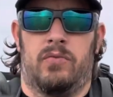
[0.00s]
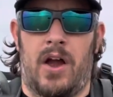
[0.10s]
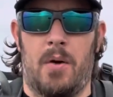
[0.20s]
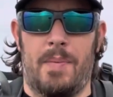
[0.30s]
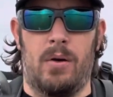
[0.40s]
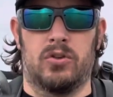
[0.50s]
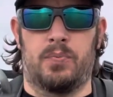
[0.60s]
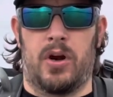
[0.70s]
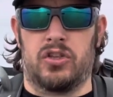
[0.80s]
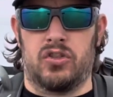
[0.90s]
thereabouts,
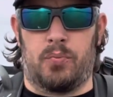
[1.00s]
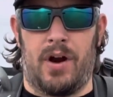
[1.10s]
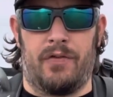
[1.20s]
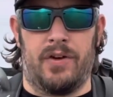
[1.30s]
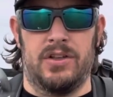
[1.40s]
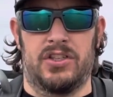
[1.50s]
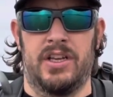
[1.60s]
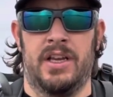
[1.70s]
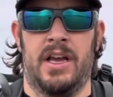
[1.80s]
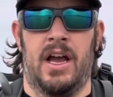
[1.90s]
personal preference.
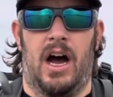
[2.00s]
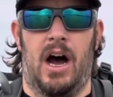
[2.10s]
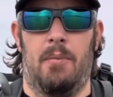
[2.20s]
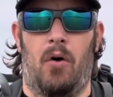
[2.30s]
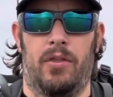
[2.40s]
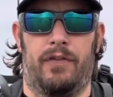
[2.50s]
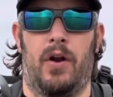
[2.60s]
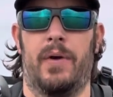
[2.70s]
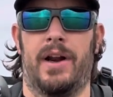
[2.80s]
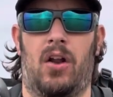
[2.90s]
On the
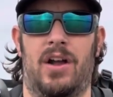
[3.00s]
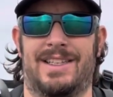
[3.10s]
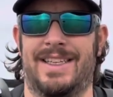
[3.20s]
floating lines and